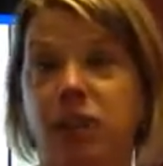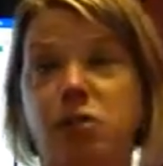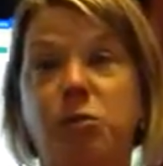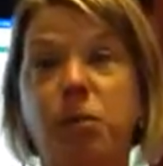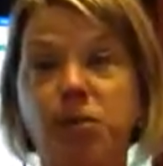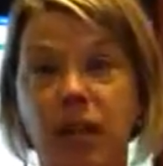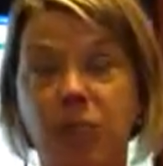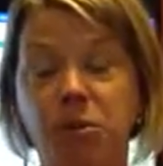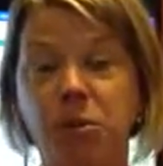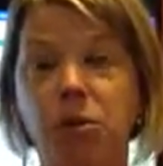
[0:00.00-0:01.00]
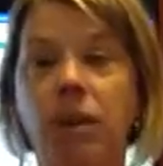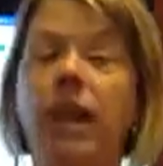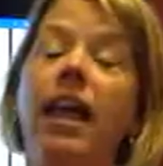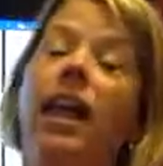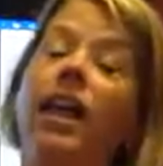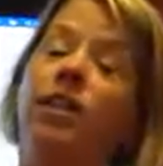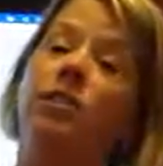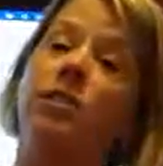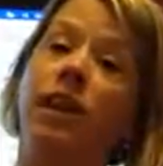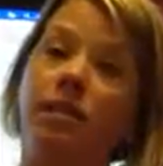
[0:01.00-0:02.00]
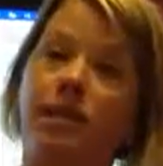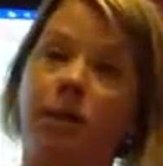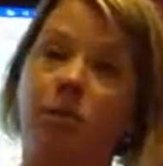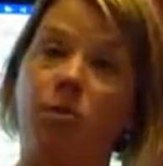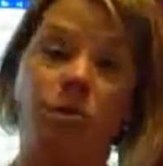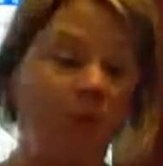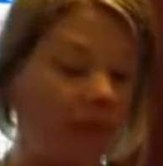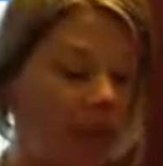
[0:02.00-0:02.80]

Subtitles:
There's perceptual and there's conceptual.